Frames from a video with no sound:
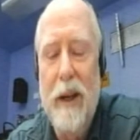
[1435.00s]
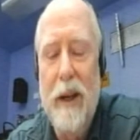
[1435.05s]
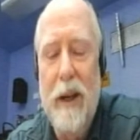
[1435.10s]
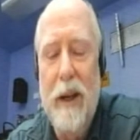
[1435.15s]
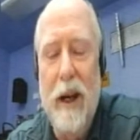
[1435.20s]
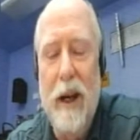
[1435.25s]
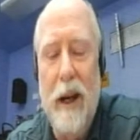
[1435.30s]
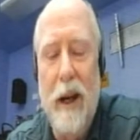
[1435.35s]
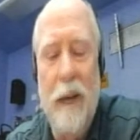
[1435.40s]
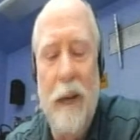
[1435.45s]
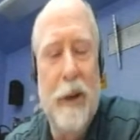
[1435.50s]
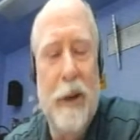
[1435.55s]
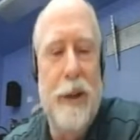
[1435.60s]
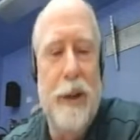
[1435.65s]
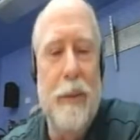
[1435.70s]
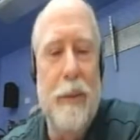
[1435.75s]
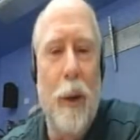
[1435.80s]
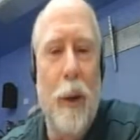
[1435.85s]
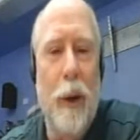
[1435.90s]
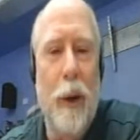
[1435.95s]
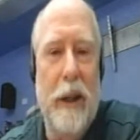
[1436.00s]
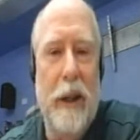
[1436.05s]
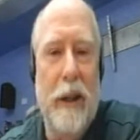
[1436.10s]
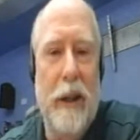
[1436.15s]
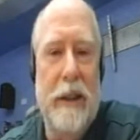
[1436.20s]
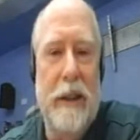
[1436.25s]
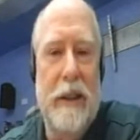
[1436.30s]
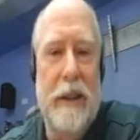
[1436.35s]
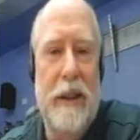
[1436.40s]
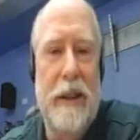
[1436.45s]
uh, what's
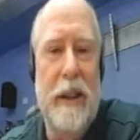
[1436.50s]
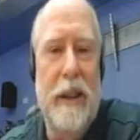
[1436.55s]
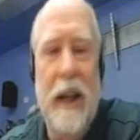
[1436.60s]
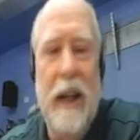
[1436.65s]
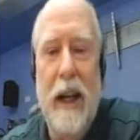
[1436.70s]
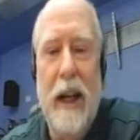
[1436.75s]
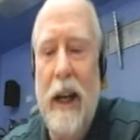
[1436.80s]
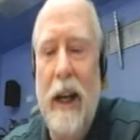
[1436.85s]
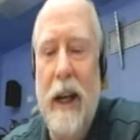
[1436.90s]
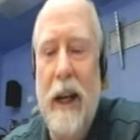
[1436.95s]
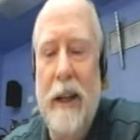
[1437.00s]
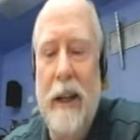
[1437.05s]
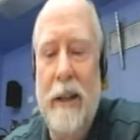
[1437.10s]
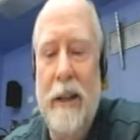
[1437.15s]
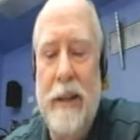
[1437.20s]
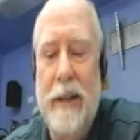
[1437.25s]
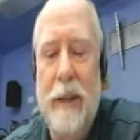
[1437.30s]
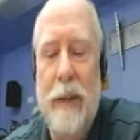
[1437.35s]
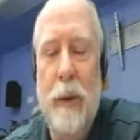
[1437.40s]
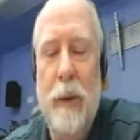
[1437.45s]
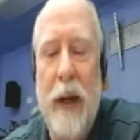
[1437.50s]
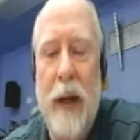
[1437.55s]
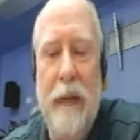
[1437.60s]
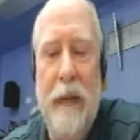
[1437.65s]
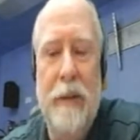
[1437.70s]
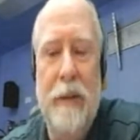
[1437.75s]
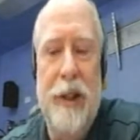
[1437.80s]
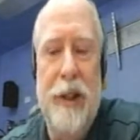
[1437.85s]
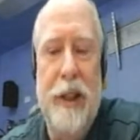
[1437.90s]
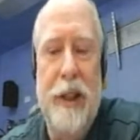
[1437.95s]
important, and then we have
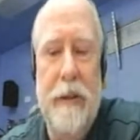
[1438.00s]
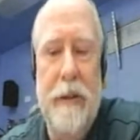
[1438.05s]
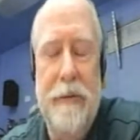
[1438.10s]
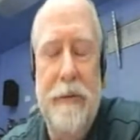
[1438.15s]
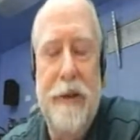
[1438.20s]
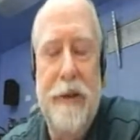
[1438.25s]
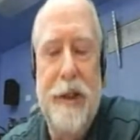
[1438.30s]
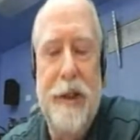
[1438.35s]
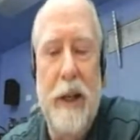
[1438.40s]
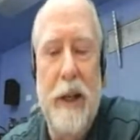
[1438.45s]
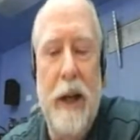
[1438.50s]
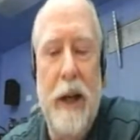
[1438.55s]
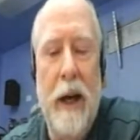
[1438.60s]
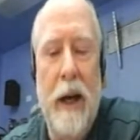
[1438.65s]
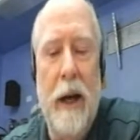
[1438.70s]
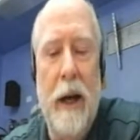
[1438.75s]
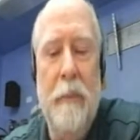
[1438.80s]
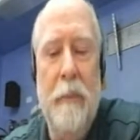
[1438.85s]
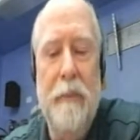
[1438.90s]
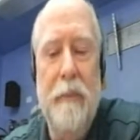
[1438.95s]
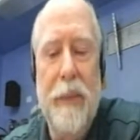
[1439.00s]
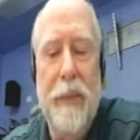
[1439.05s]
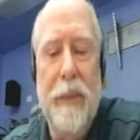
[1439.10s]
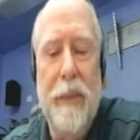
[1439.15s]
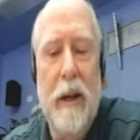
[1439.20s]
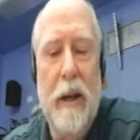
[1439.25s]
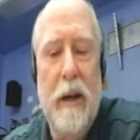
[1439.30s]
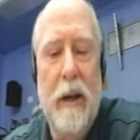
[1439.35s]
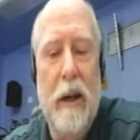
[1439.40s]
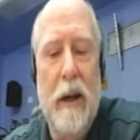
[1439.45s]
shifts um,
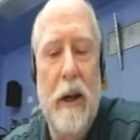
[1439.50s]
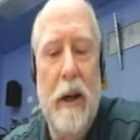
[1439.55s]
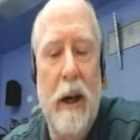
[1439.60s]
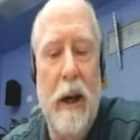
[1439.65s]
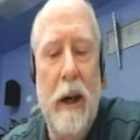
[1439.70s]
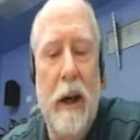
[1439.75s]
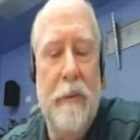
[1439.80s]
of